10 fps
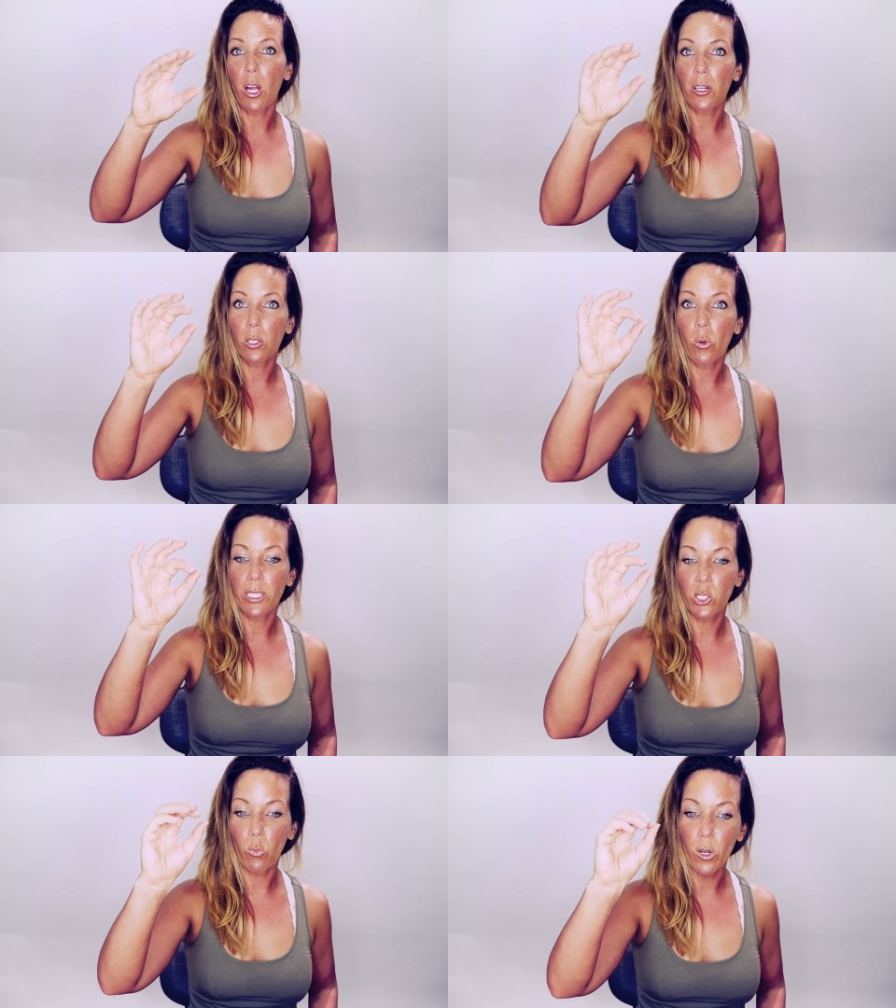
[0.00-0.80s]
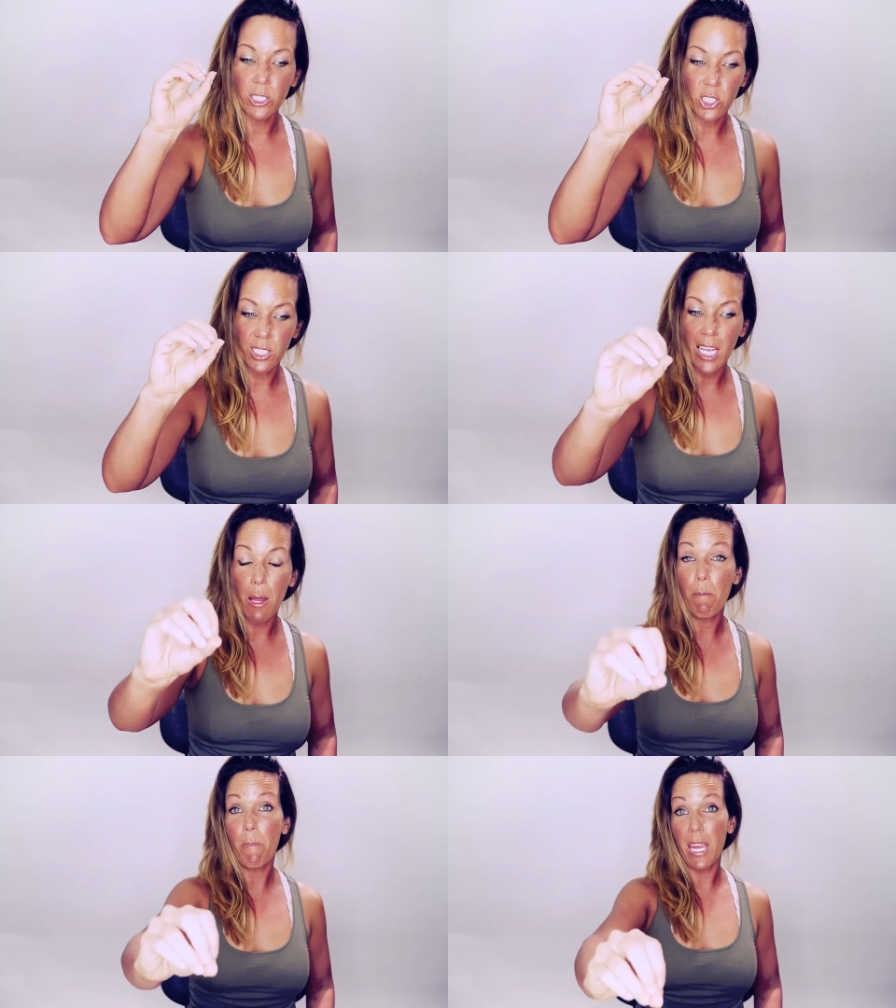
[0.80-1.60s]
aren't going to want just
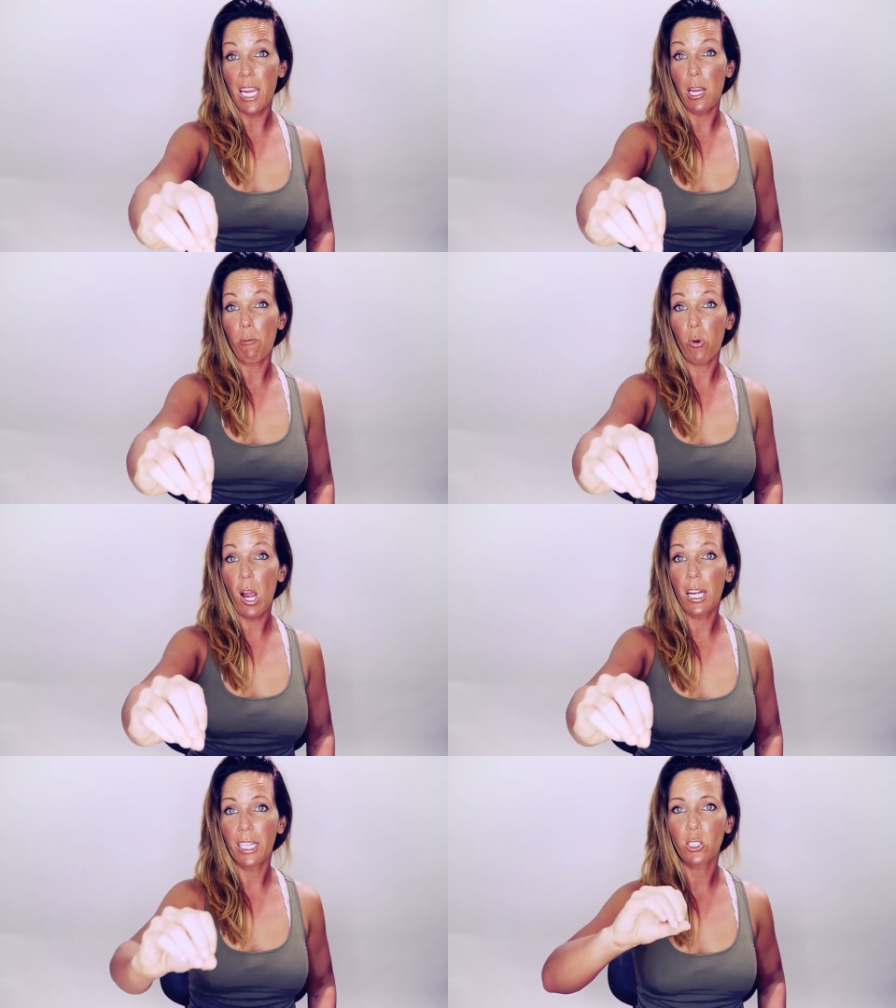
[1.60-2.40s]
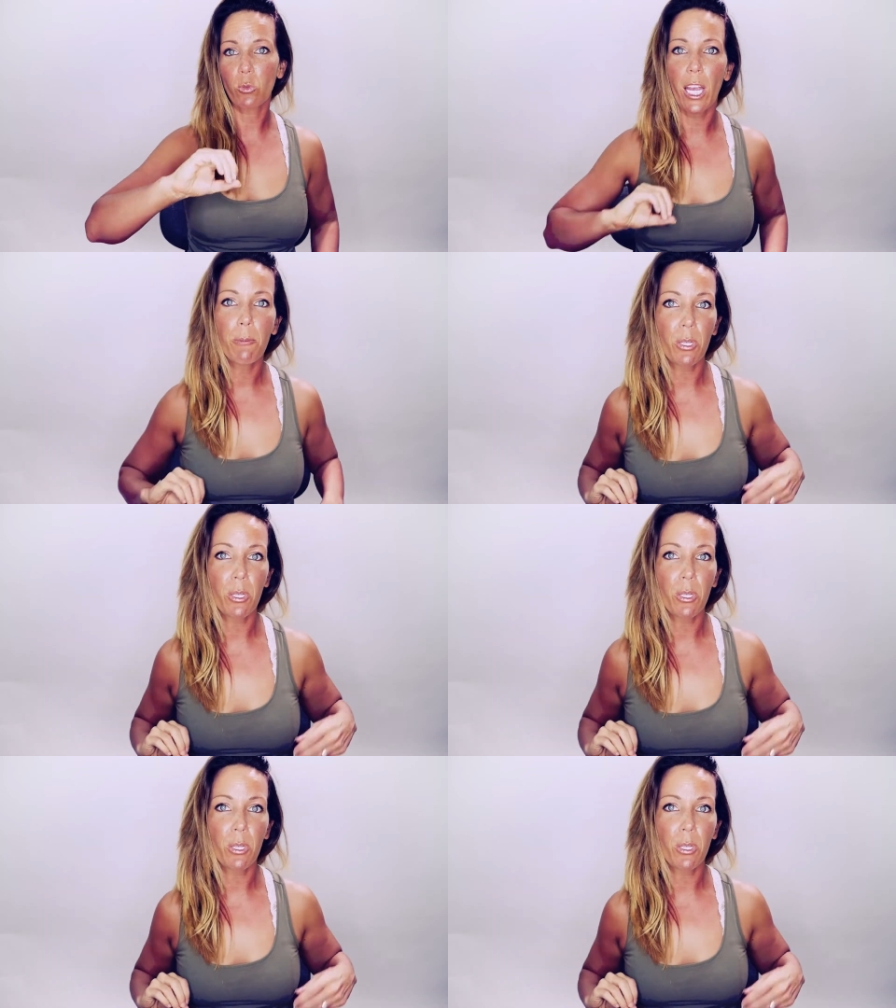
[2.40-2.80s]
that main product, right?